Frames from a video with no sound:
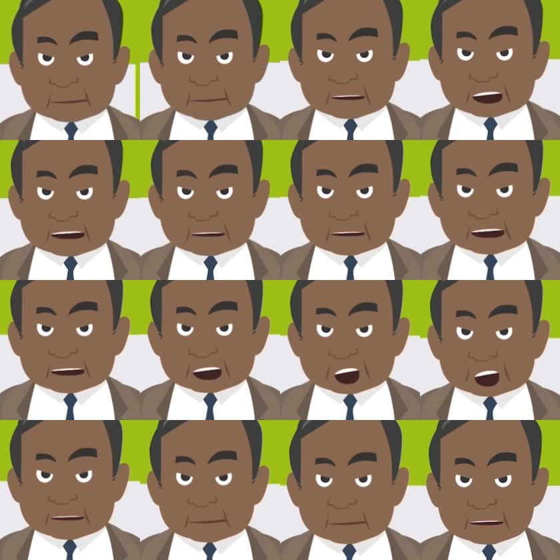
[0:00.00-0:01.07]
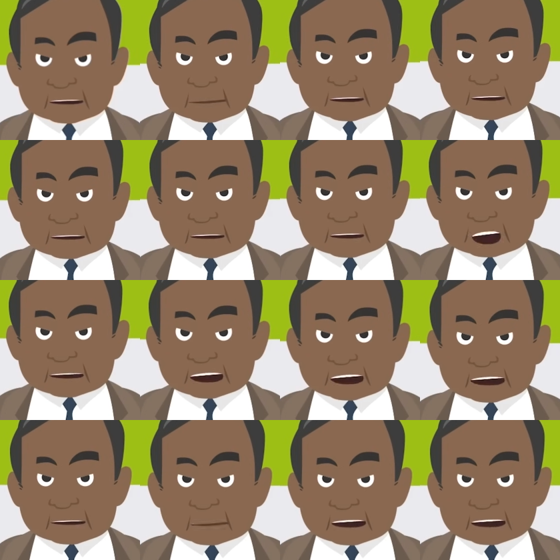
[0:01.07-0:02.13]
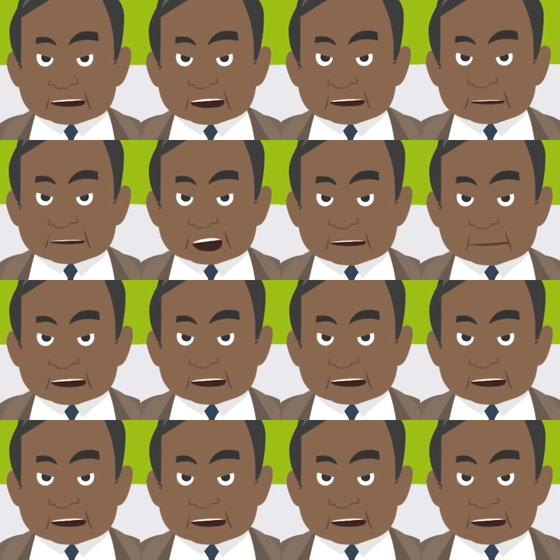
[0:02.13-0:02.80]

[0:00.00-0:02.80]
We can help. Contact PJ Tax